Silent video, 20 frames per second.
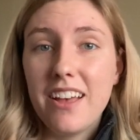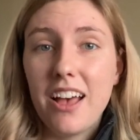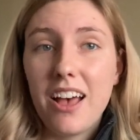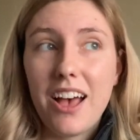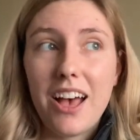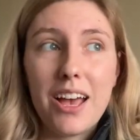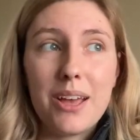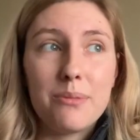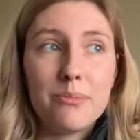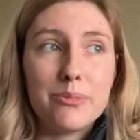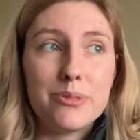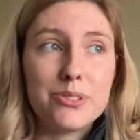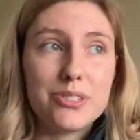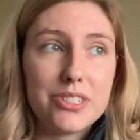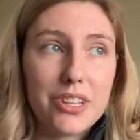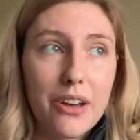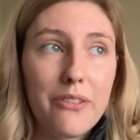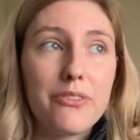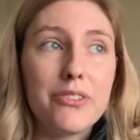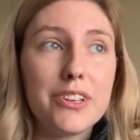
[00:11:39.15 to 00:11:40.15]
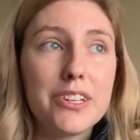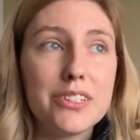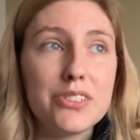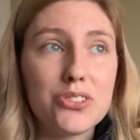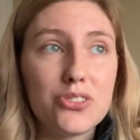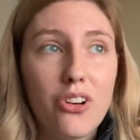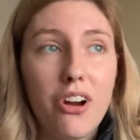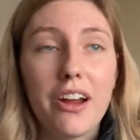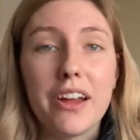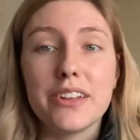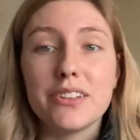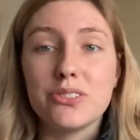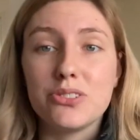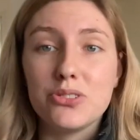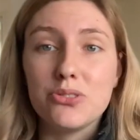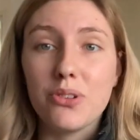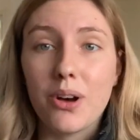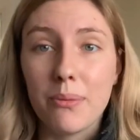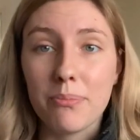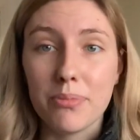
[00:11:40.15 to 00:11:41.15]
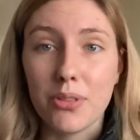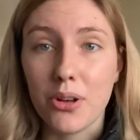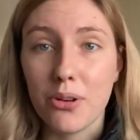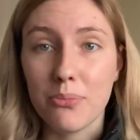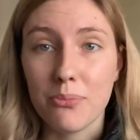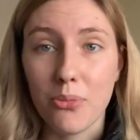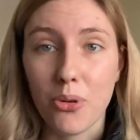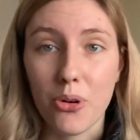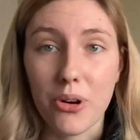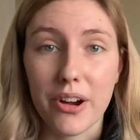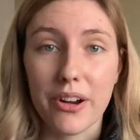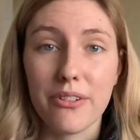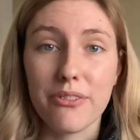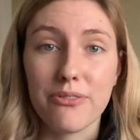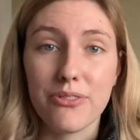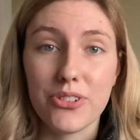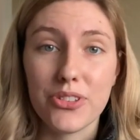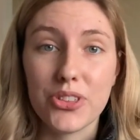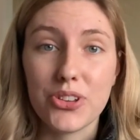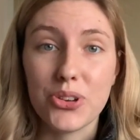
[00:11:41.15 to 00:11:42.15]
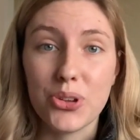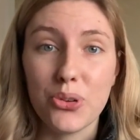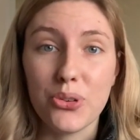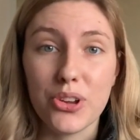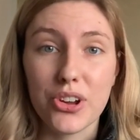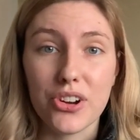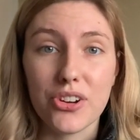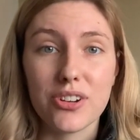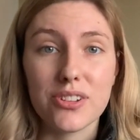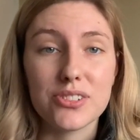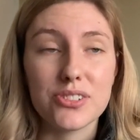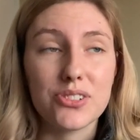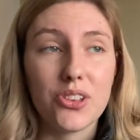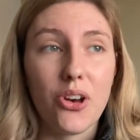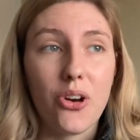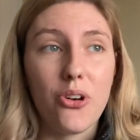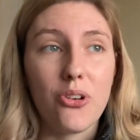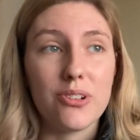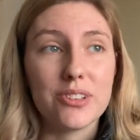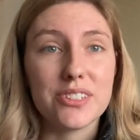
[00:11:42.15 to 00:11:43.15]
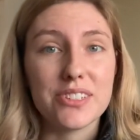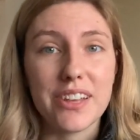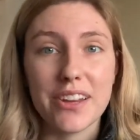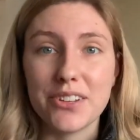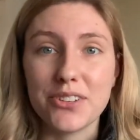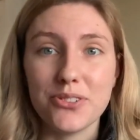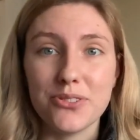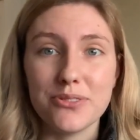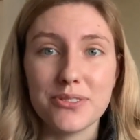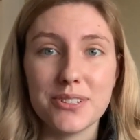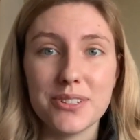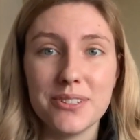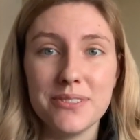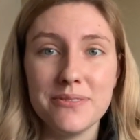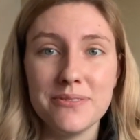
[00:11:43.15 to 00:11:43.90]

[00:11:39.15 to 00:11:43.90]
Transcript: I'm definitely trying to upload more for the new year, so stay tuned.